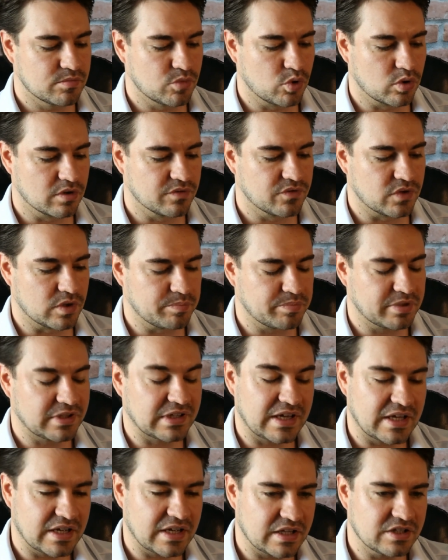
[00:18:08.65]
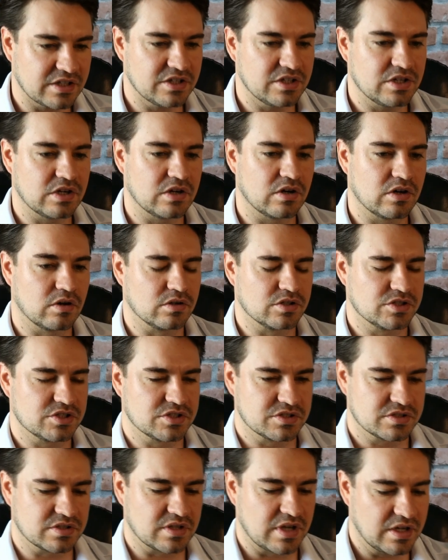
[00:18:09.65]
more of a planning year, or
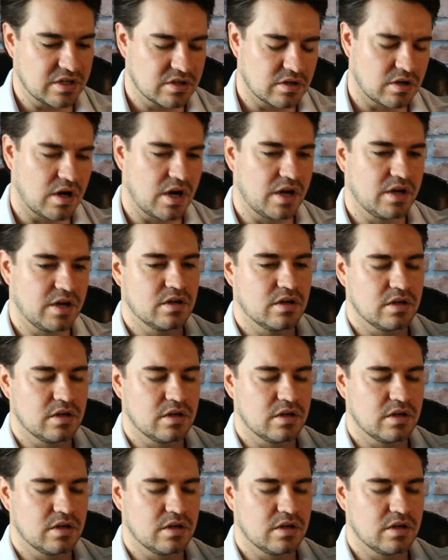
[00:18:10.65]
just like, all right,